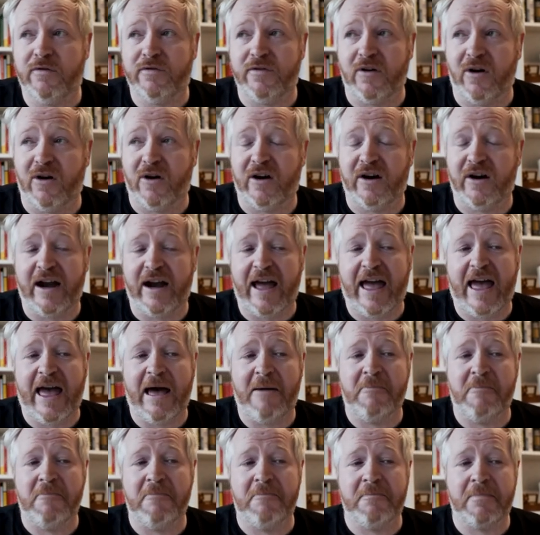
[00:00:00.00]
for
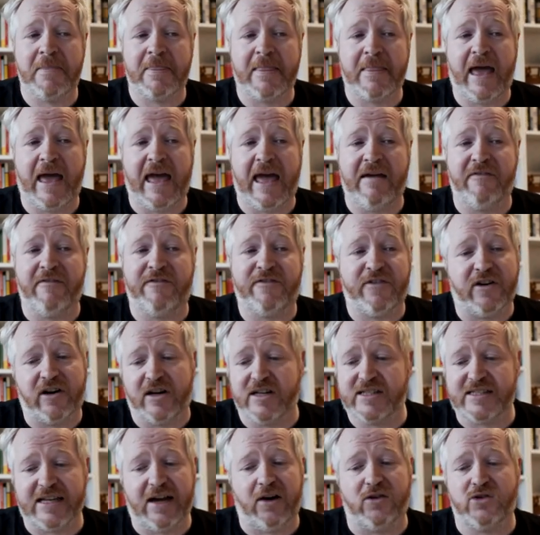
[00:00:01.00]
um uh, for
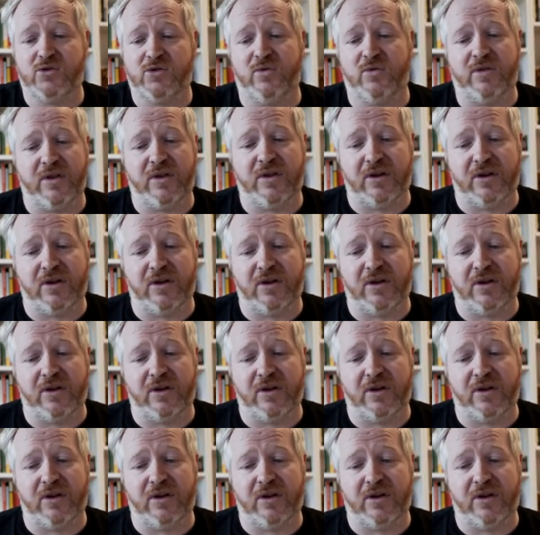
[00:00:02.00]
ourselves.